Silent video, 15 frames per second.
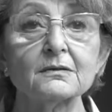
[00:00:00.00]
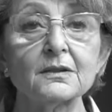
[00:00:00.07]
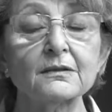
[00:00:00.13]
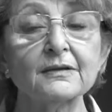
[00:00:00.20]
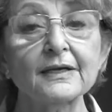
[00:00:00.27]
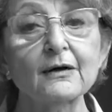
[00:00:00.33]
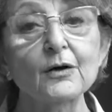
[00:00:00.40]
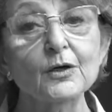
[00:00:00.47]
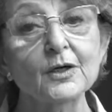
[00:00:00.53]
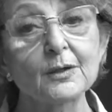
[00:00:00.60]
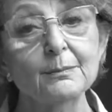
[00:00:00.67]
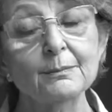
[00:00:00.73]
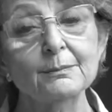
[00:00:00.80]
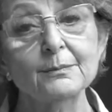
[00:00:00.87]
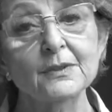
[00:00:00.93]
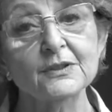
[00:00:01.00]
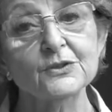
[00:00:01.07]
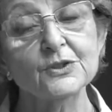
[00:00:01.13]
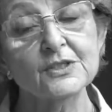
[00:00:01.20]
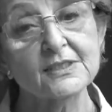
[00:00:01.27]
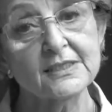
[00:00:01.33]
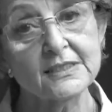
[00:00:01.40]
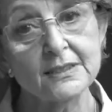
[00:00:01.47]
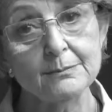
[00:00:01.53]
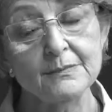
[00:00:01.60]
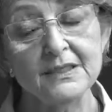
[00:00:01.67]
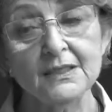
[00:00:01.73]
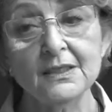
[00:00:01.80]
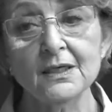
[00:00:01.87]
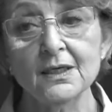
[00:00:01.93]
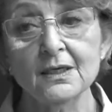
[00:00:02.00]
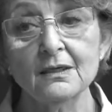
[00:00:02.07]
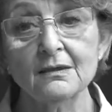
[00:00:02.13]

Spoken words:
they all come to see me